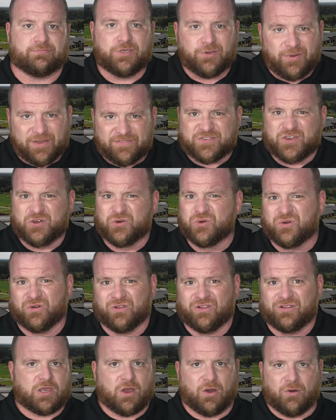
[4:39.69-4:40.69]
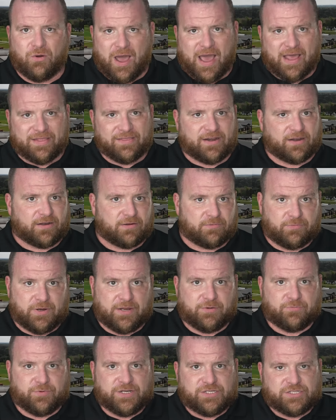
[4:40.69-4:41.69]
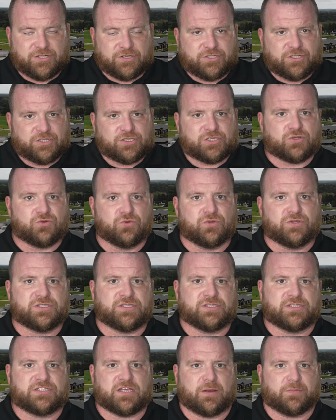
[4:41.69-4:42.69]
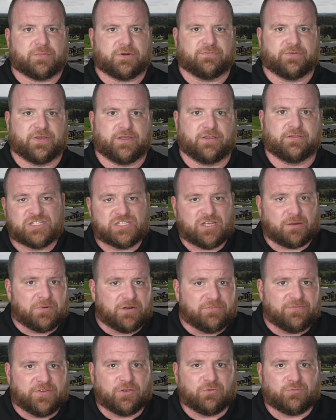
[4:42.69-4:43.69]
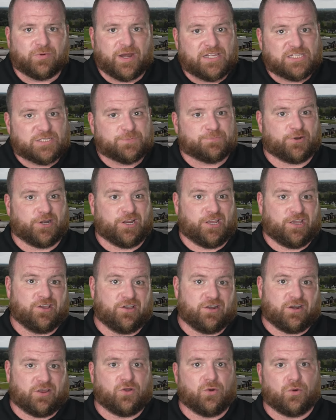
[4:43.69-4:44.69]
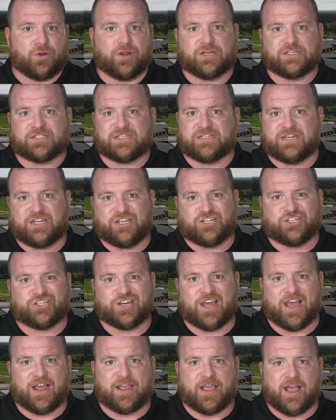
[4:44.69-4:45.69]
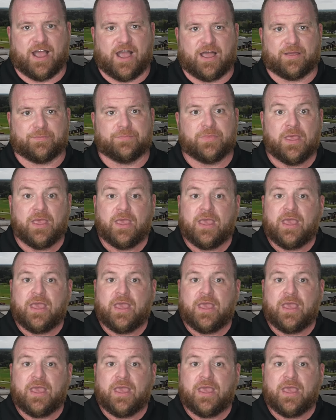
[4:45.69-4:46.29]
You have Google. Go on there and research the schools in Summerville. Summerville rates pretty good according to Niche.com.